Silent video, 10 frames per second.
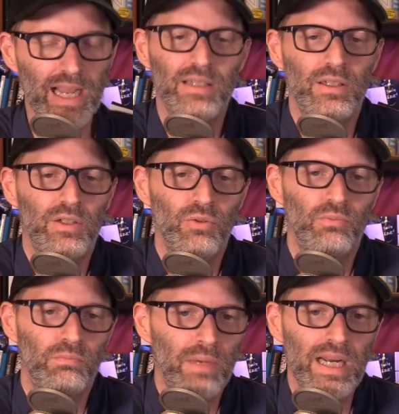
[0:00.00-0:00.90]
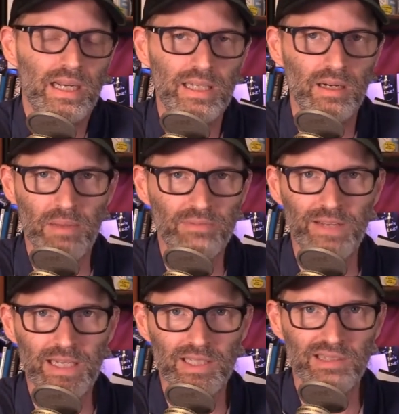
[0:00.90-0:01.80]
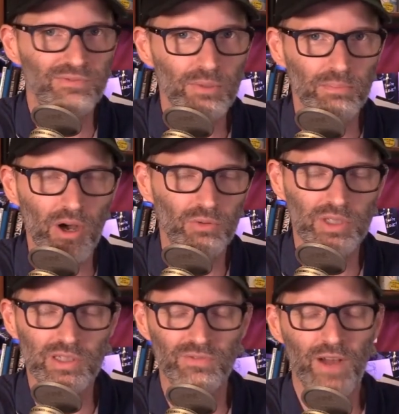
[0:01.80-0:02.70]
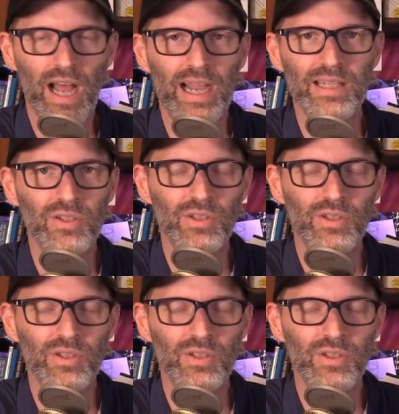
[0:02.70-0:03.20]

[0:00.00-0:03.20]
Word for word: And you may not care about fantasy football, which is fine.